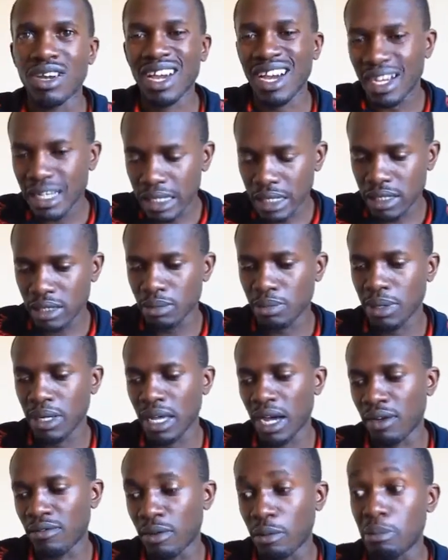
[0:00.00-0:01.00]
You can't simply
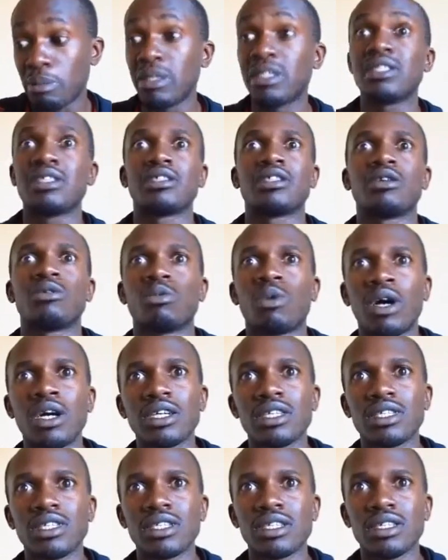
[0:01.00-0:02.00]
have a business that
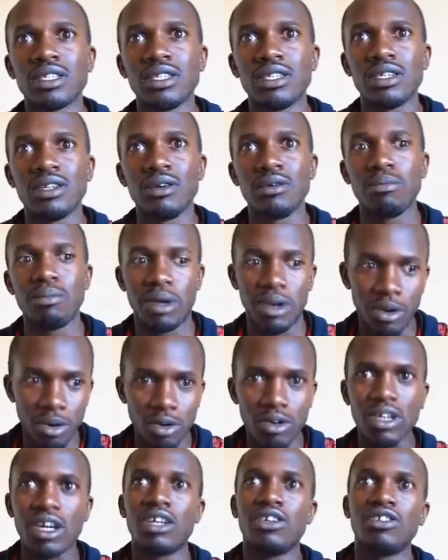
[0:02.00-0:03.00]
works, but
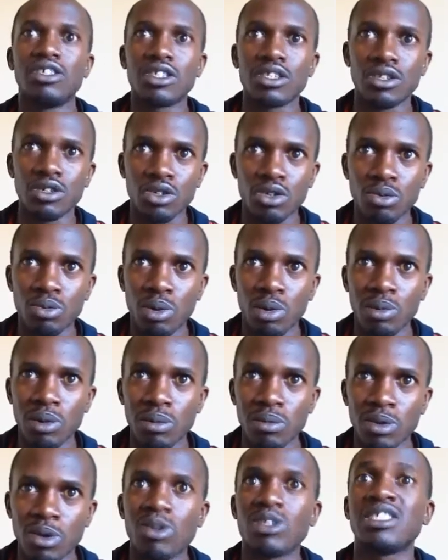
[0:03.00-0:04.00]
not address a social problem,
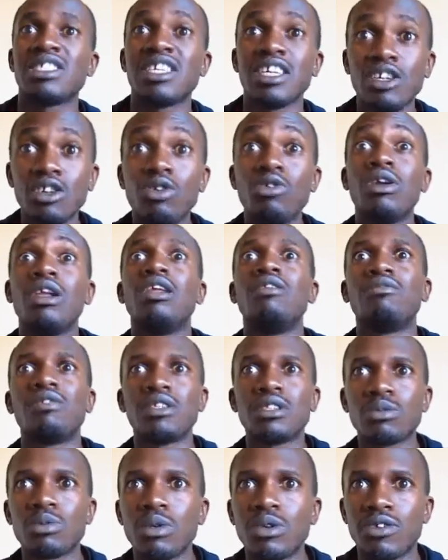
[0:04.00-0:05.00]
because then your
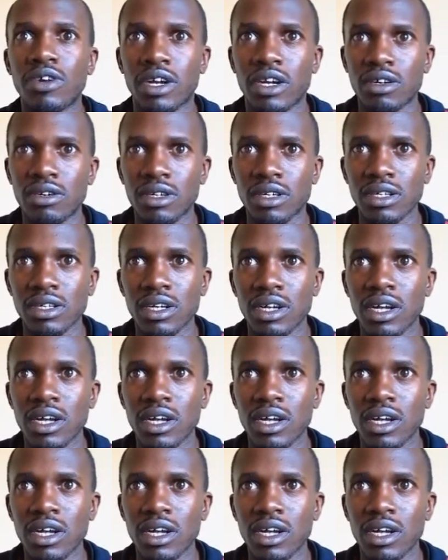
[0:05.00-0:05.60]
relevance will run out.